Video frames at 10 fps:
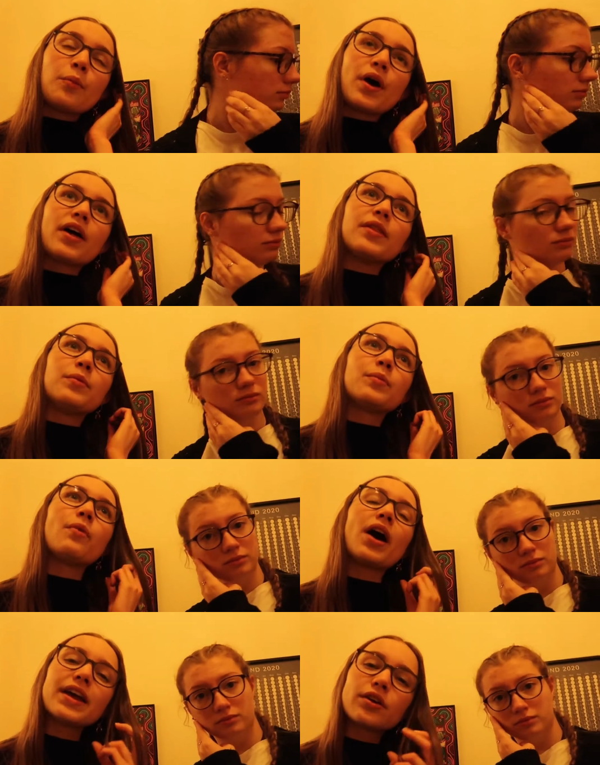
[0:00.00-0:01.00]
Speaker 1: We
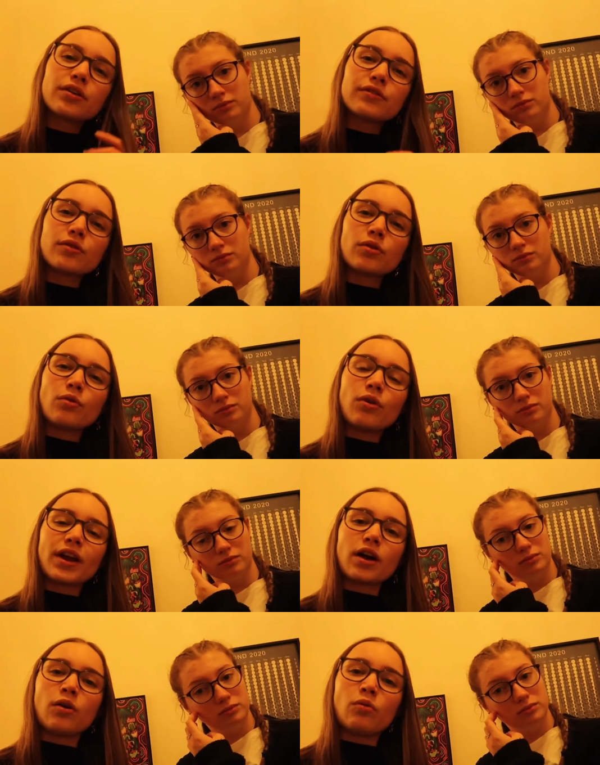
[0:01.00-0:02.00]
might go for
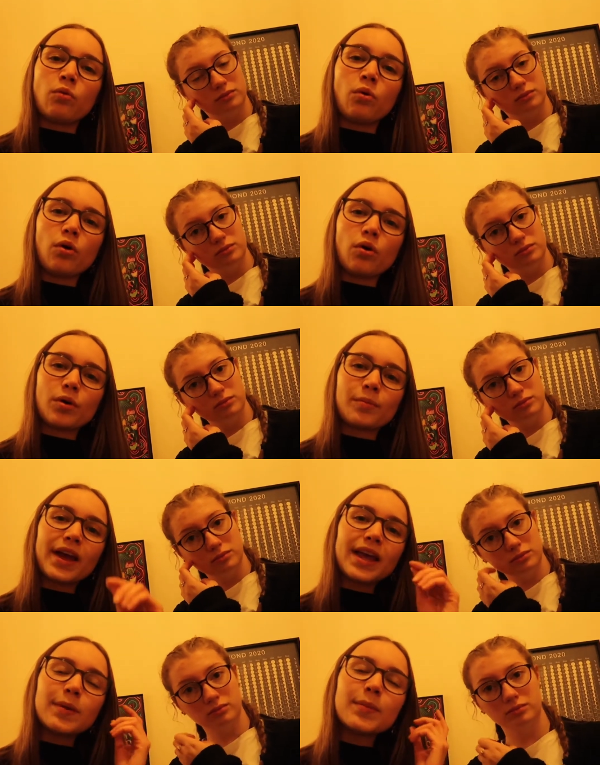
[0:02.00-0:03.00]
like a walk
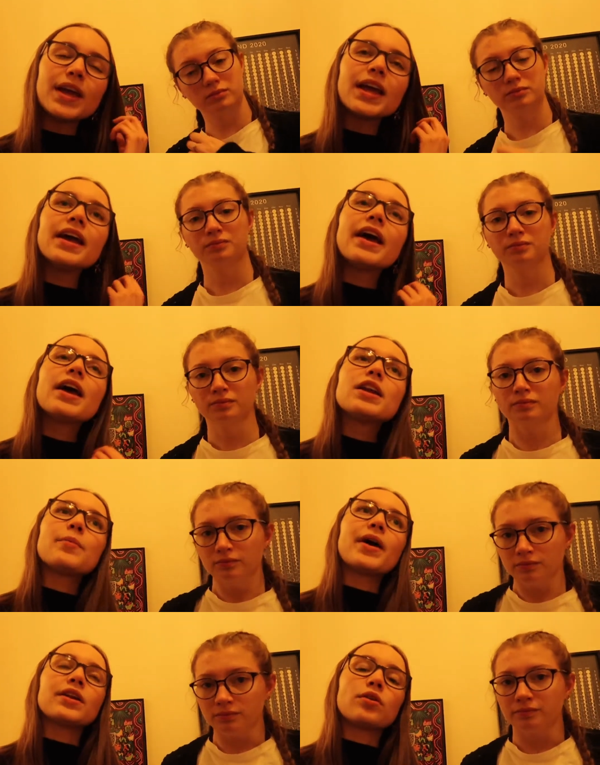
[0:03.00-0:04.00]
maybe,
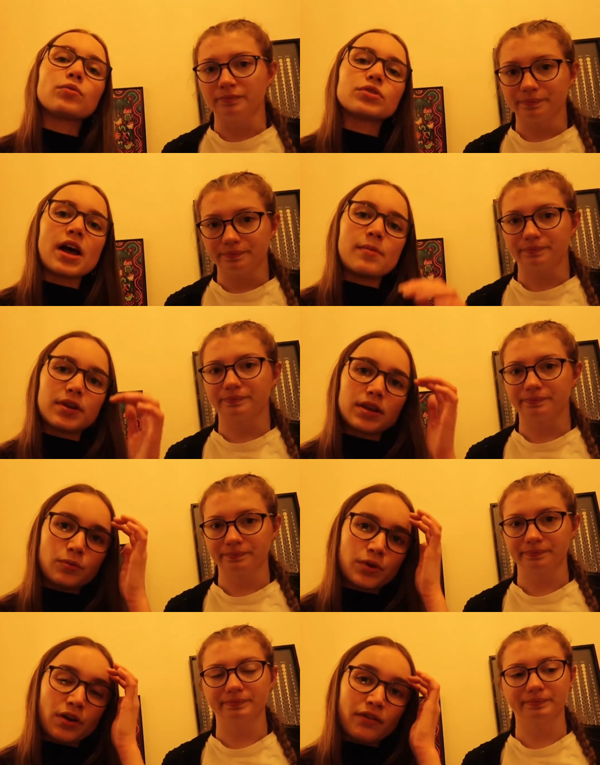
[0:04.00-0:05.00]
depending on what time
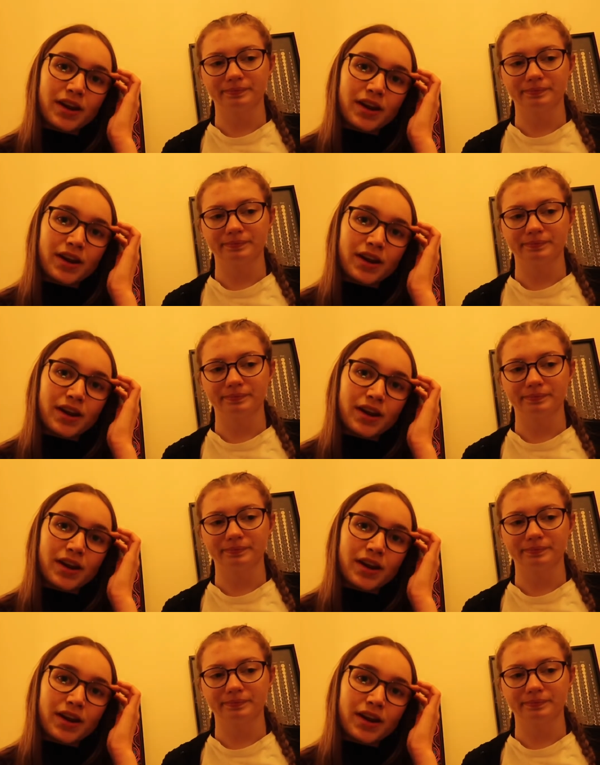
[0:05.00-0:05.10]
we are